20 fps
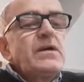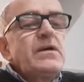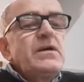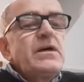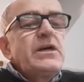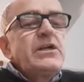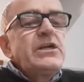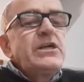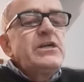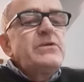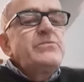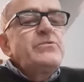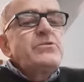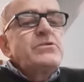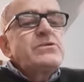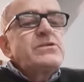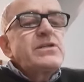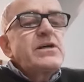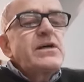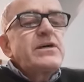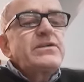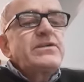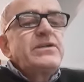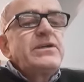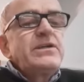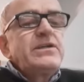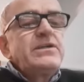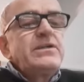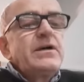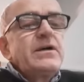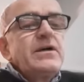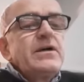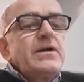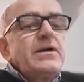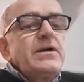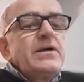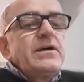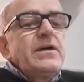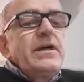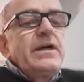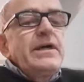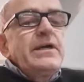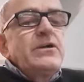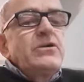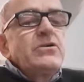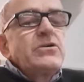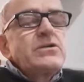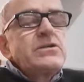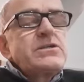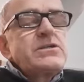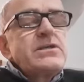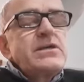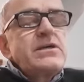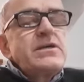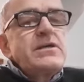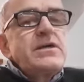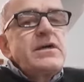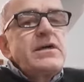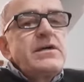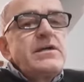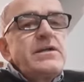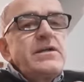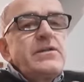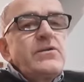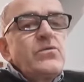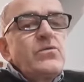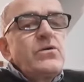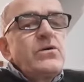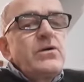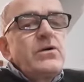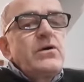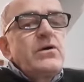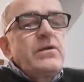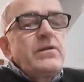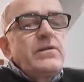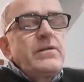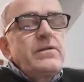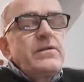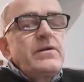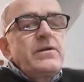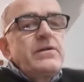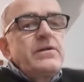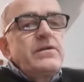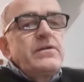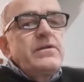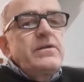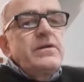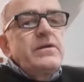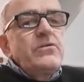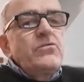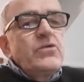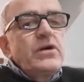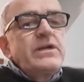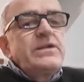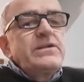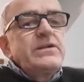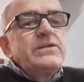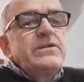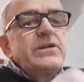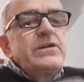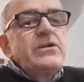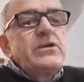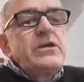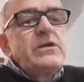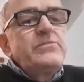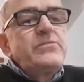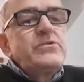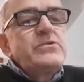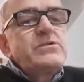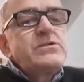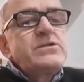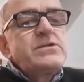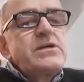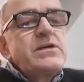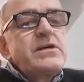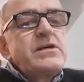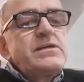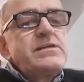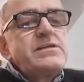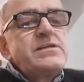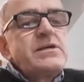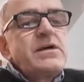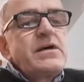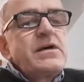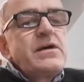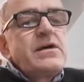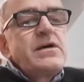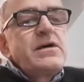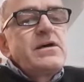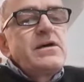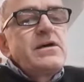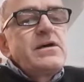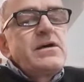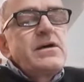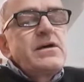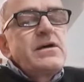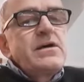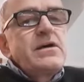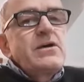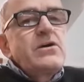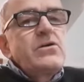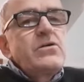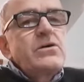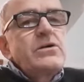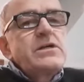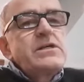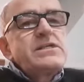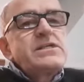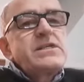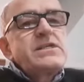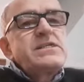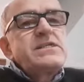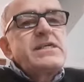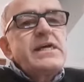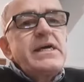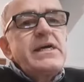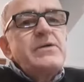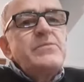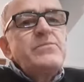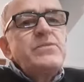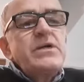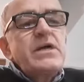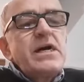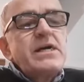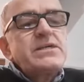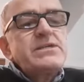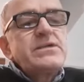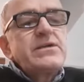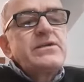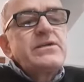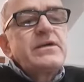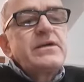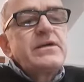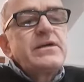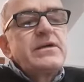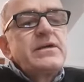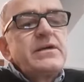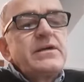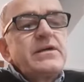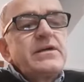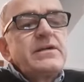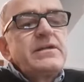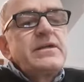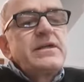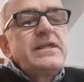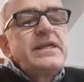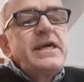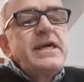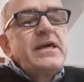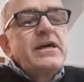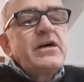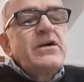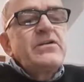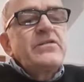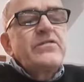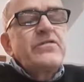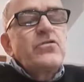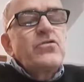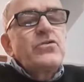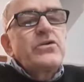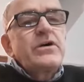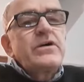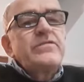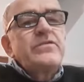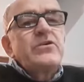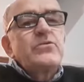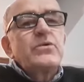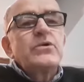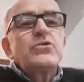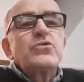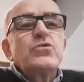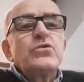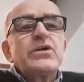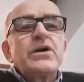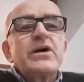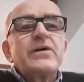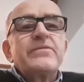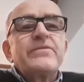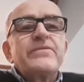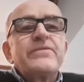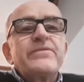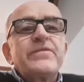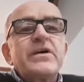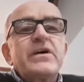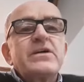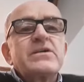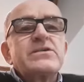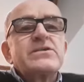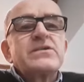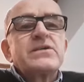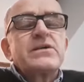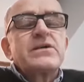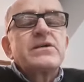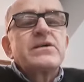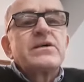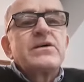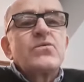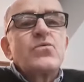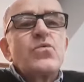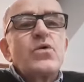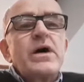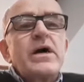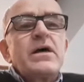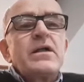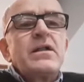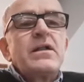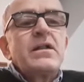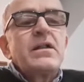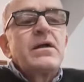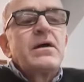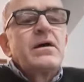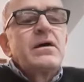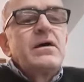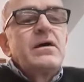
In Hebrews 13:8, God says, the writer to the Hebrews says, God is the same yesterday, today and forever. We know that verse well.